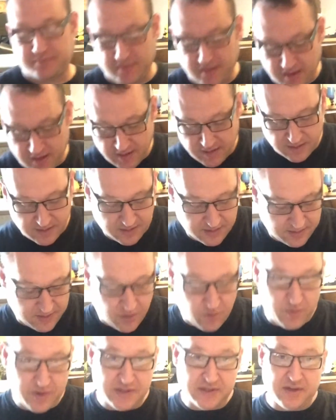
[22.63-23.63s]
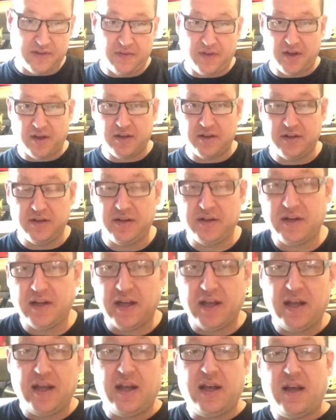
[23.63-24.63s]
Always on the hunt,
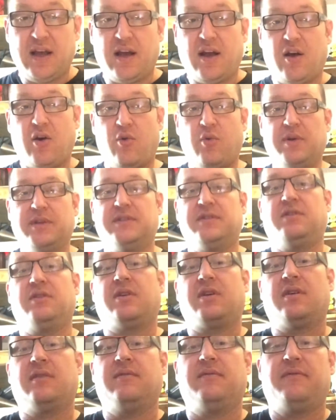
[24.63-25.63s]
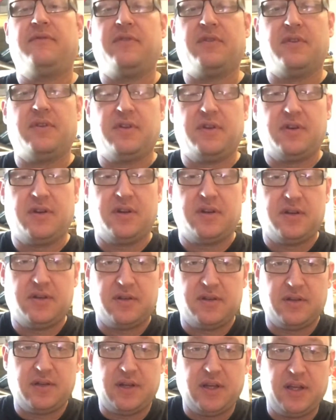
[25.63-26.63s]
always looking for
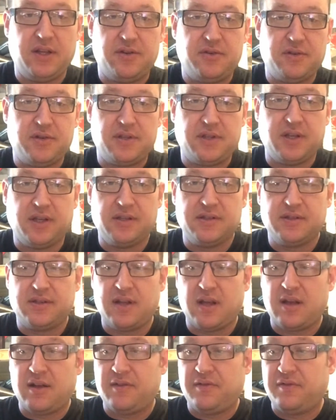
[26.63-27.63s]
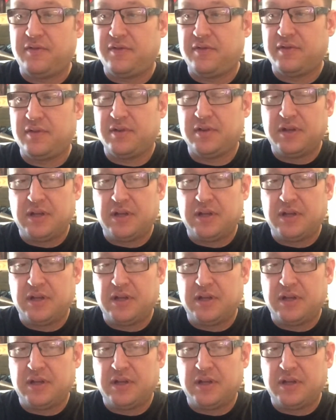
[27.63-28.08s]
interesting stuff,